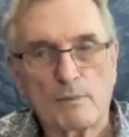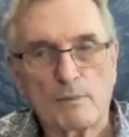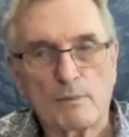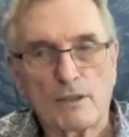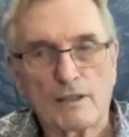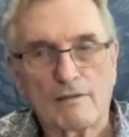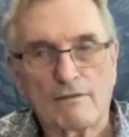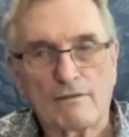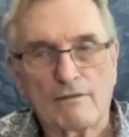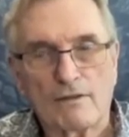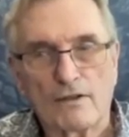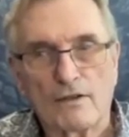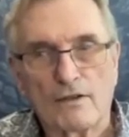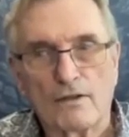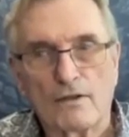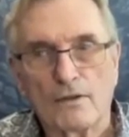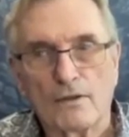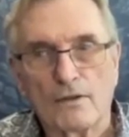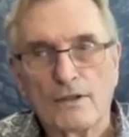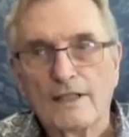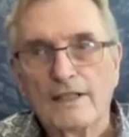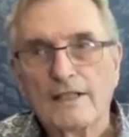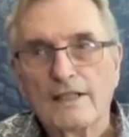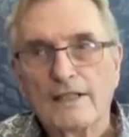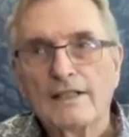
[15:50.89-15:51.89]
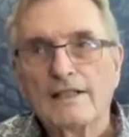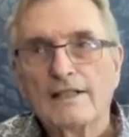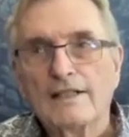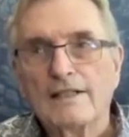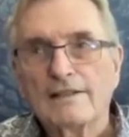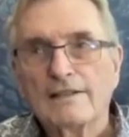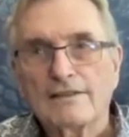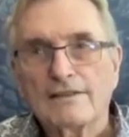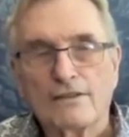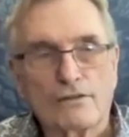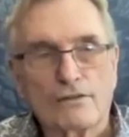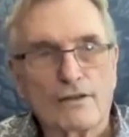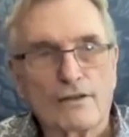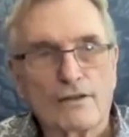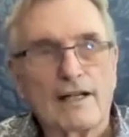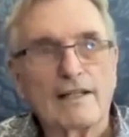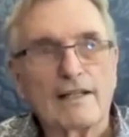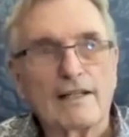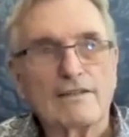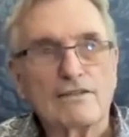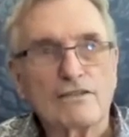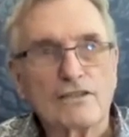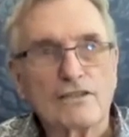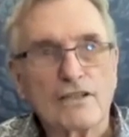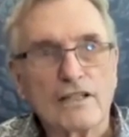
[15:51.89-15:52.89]
point of view to try
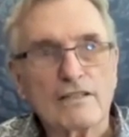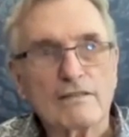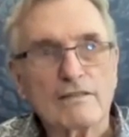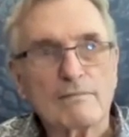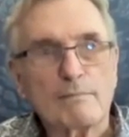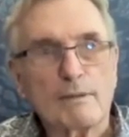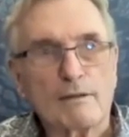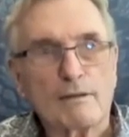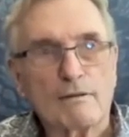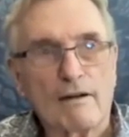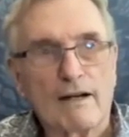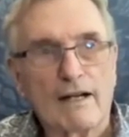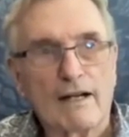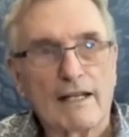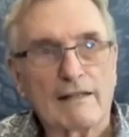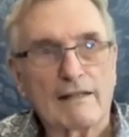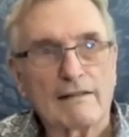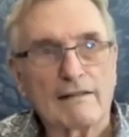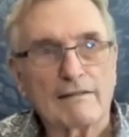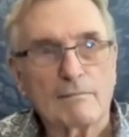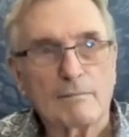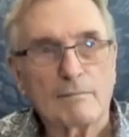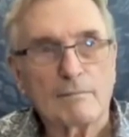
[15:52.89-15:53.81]
and just be right.